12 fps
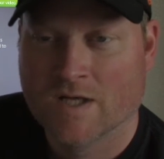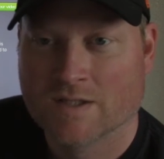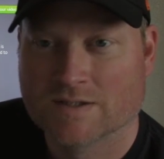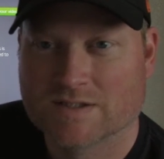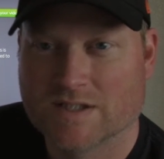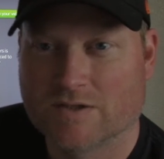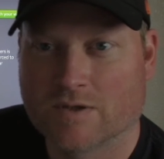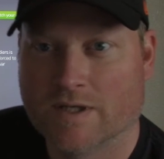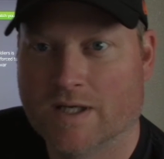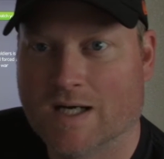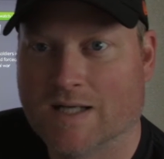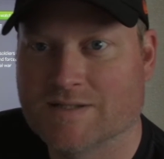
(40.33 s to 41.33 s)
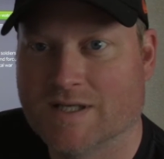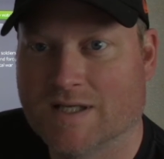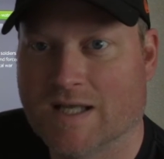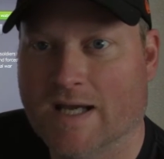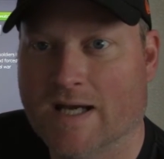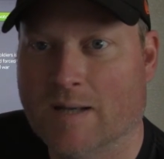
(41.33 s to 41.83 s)
secret Nazi
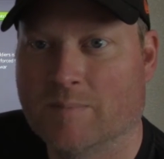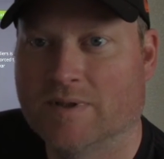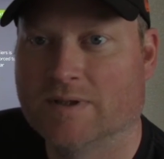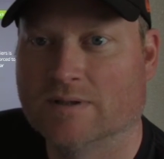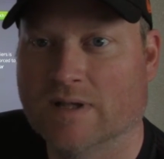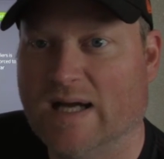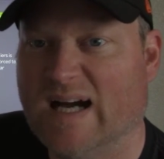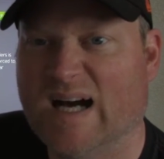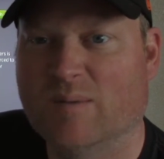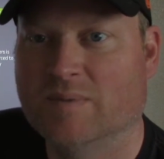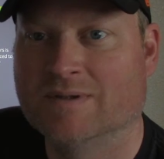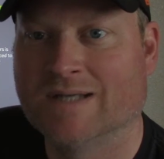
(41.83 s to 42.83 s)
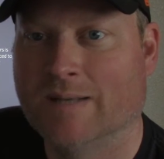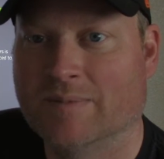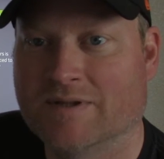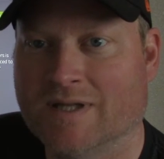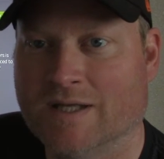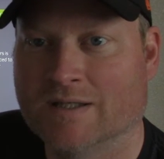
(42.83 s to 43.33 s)
camp lab type
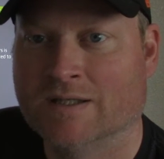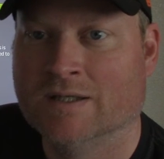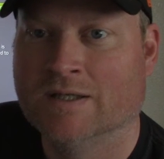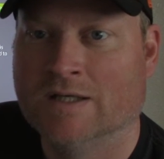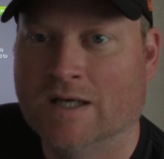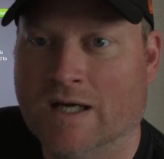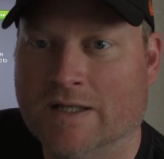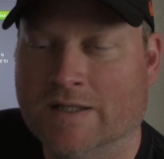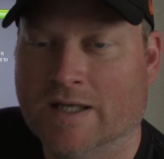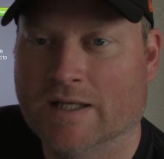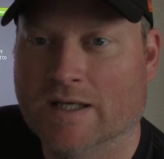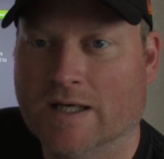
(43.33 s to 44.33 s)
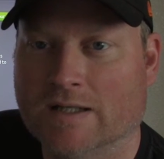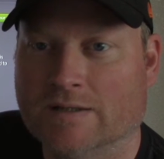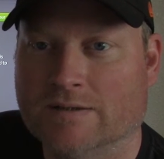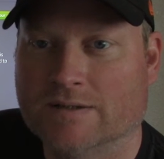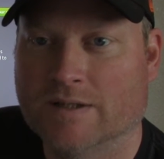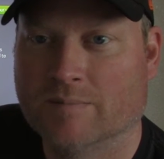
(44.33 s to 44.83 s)
of thing, and
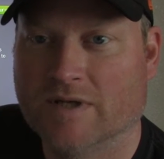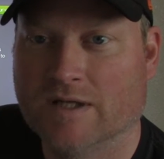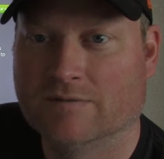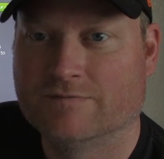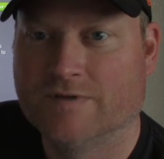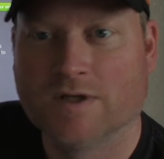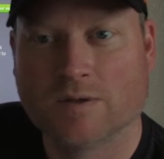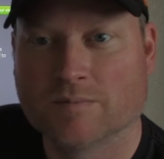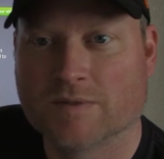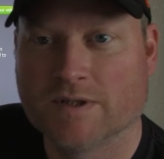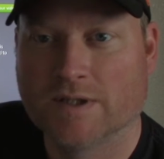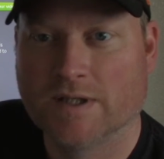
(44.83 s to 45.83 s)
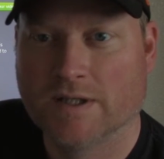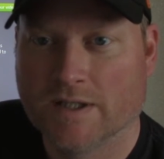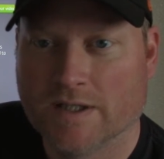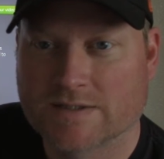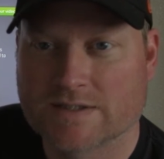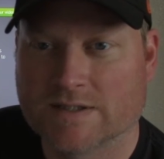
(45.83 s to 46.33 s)
they're being filmed,
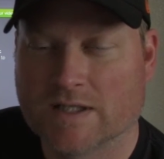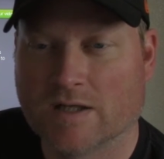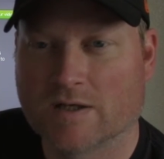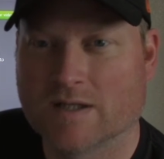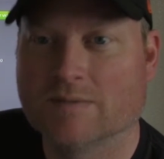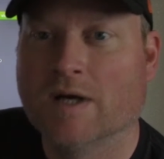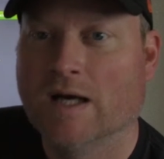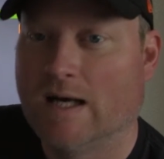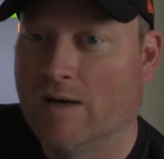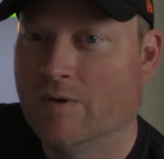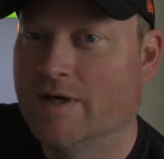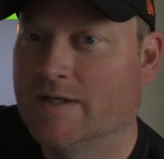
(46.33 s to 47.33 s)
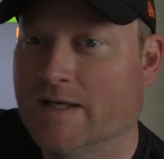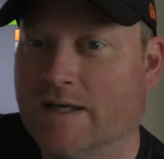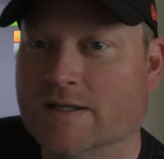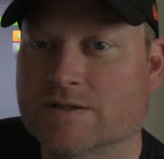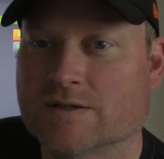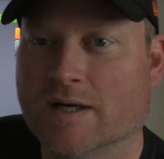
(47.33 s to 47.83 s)
and it's in color. I want to tell
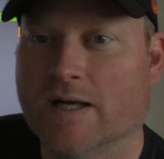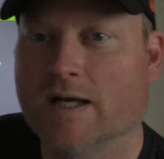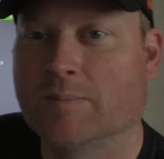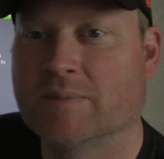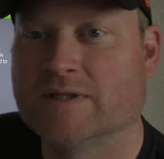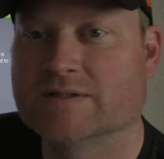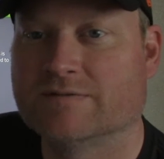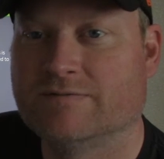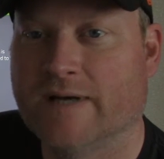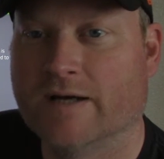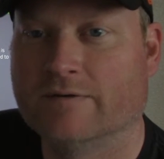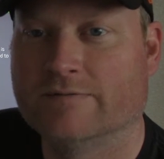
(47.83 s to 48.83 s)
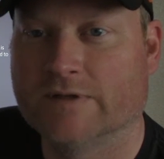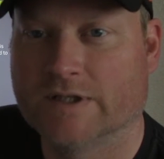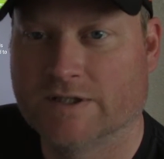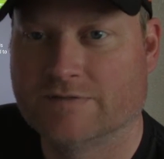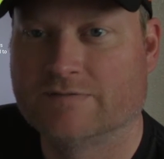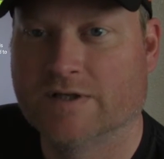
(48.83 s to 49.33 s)
you straight up, it's a found
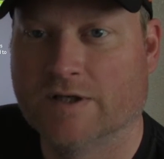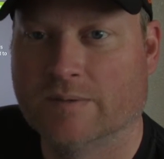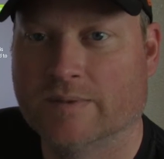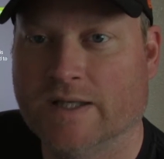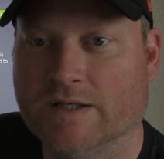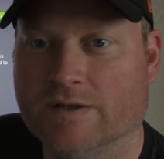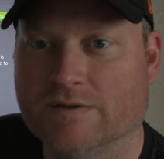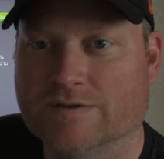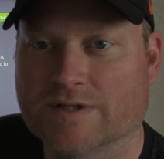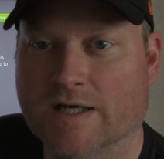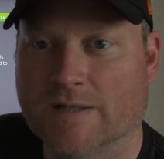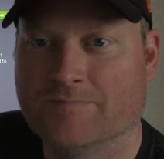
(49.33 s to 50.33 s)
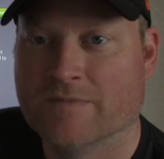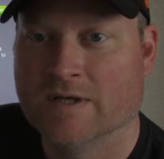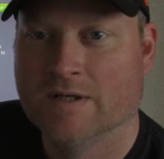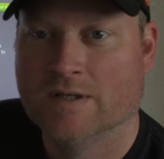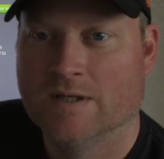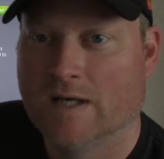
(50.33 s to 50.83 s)
footage film. They use I
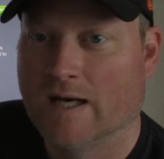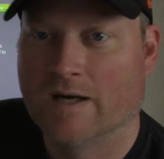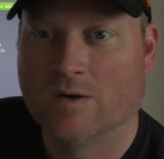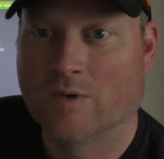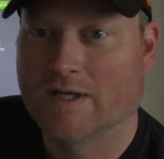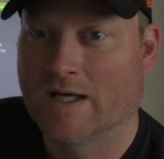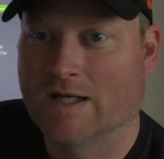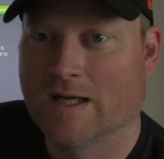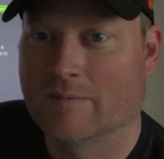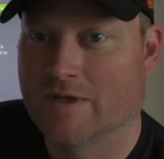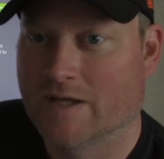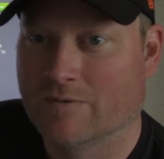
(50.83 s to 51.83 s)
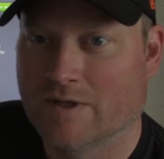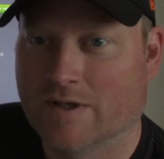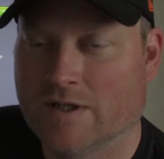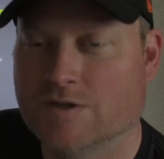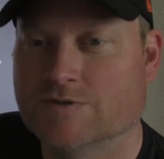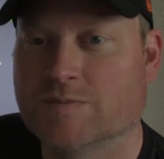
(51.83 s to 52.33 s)
don't know what kind of camera they
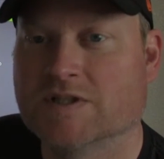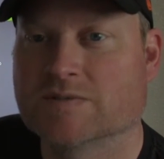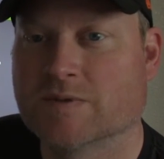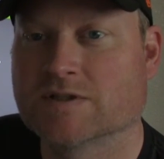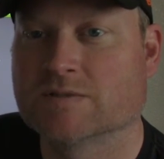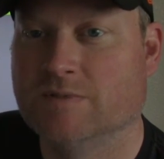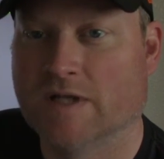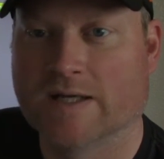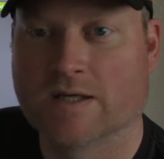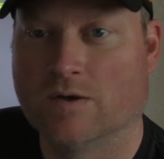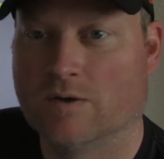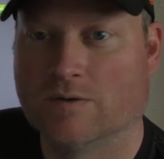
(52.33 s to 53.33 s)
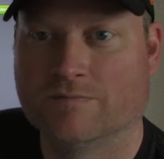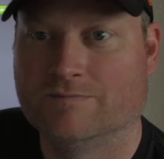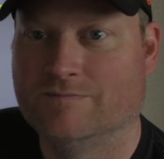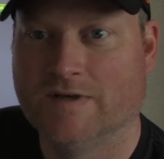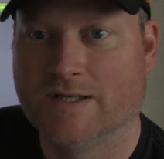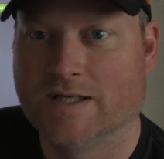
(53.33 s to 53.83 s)
really use, but it's supposed to be like an old
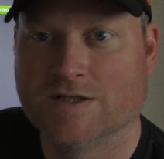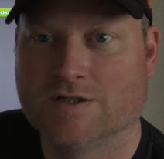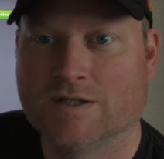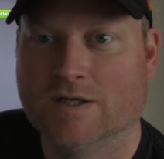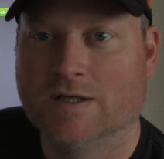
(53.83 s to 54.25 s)
vintage